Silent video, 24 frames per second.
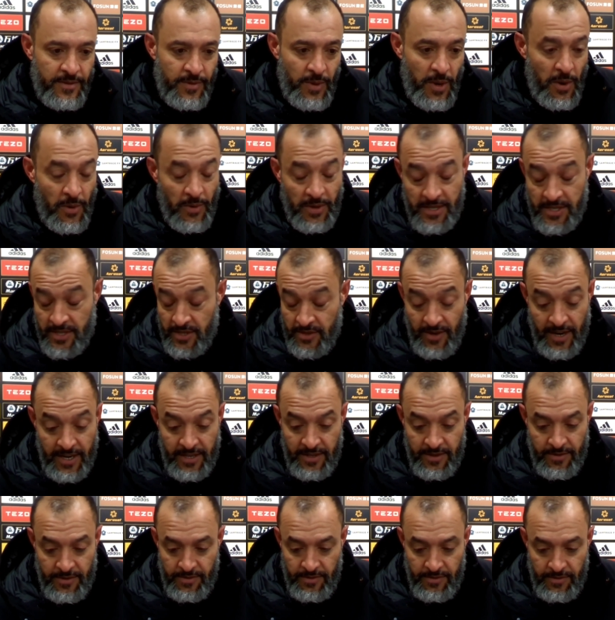We always try
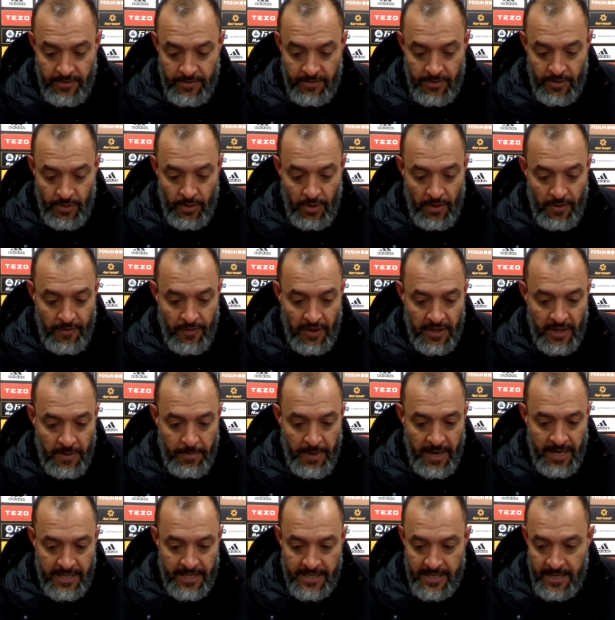to look for the
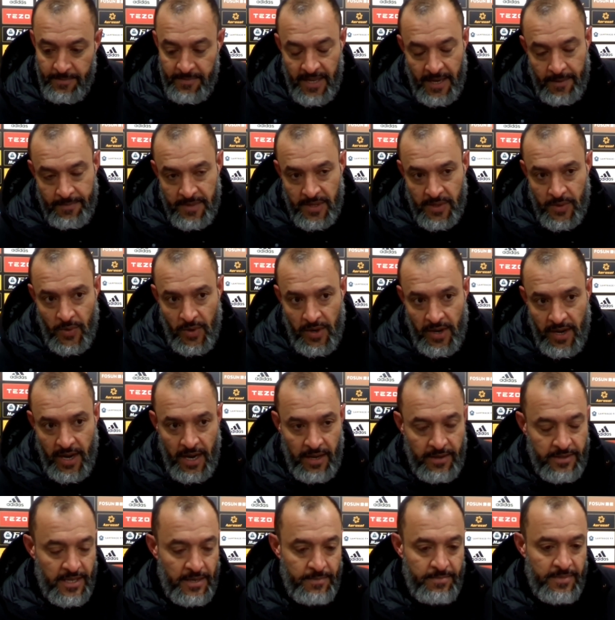best. Sometimes it works
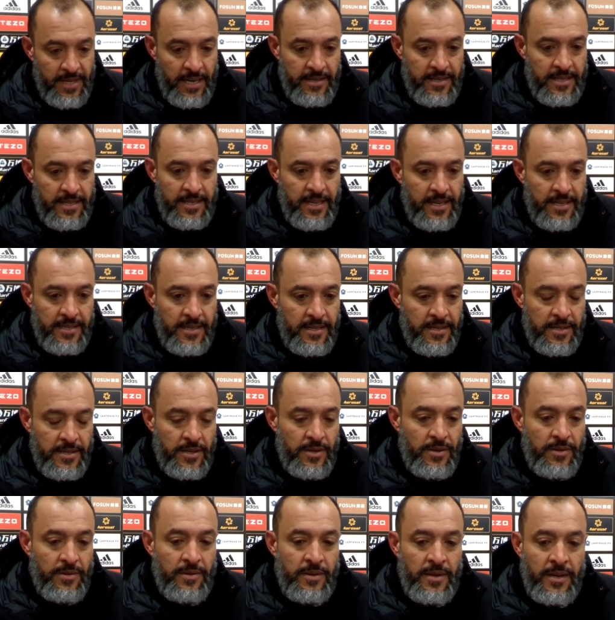out, sometimes it doesn't.
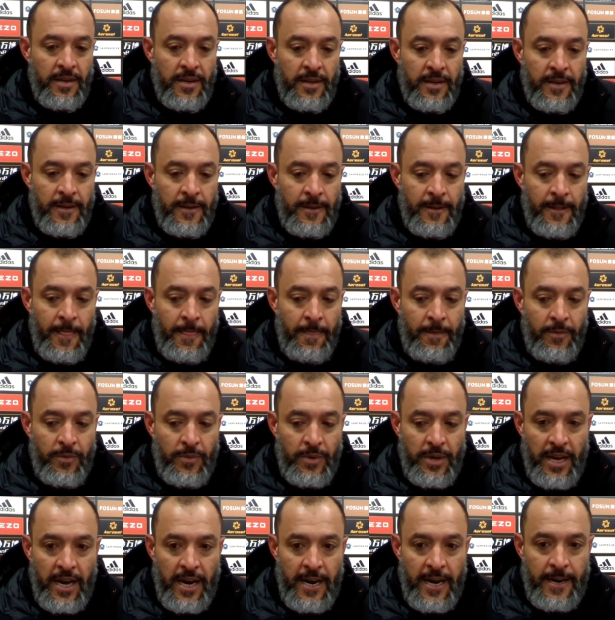So
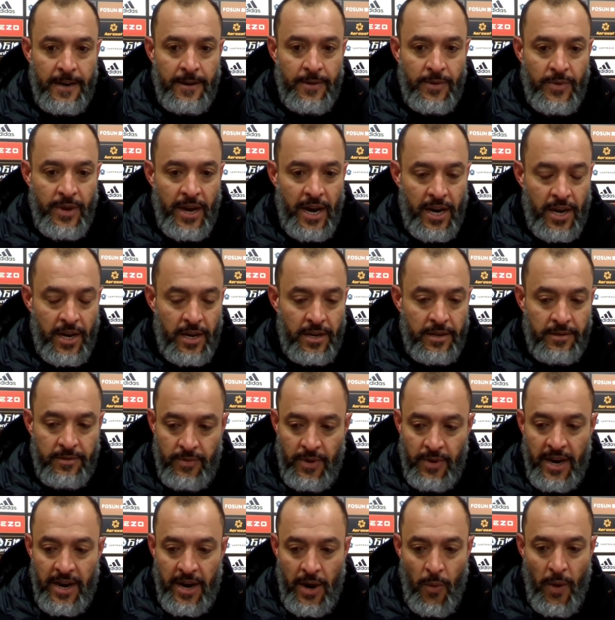we are
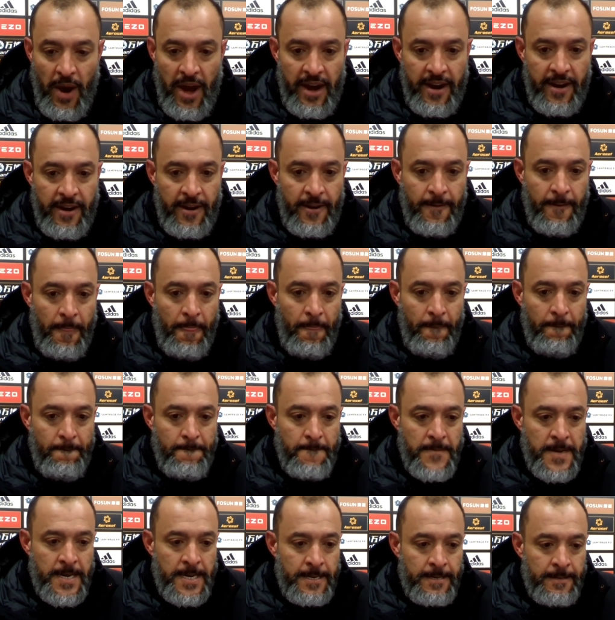aware,
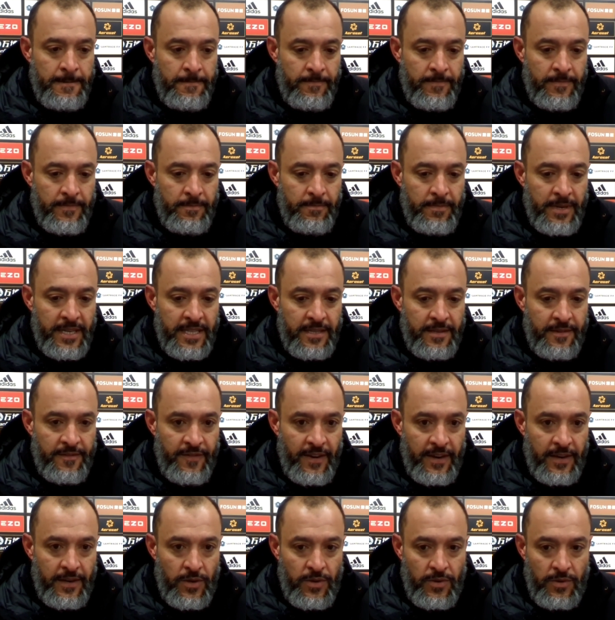but
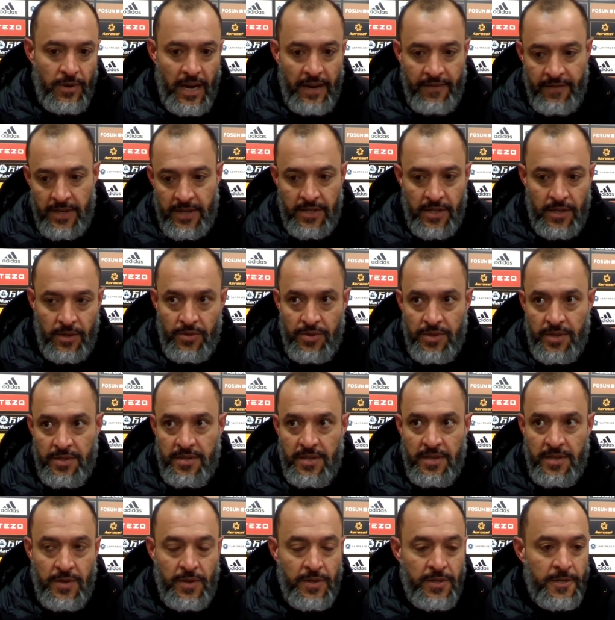having
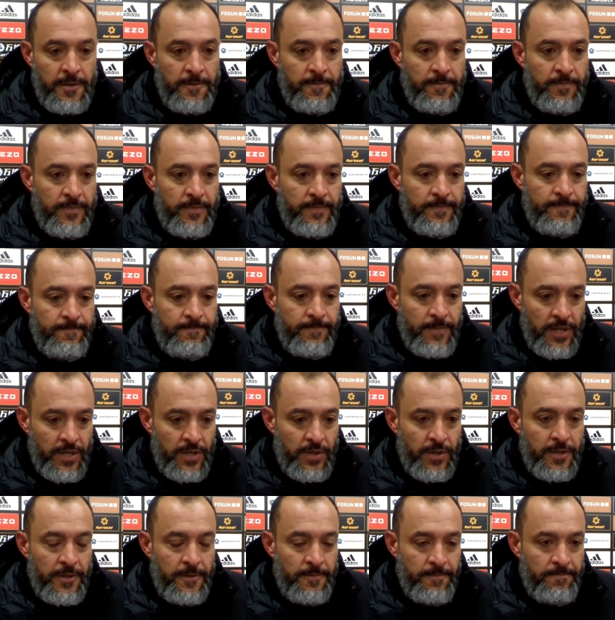solutions is good.
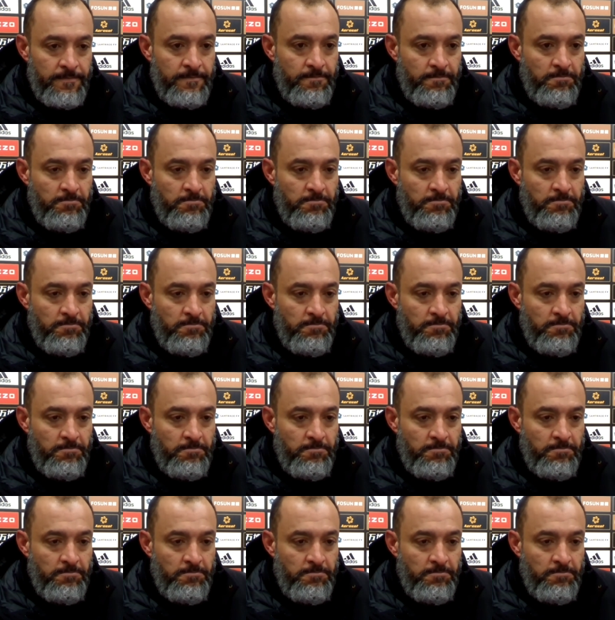It's good.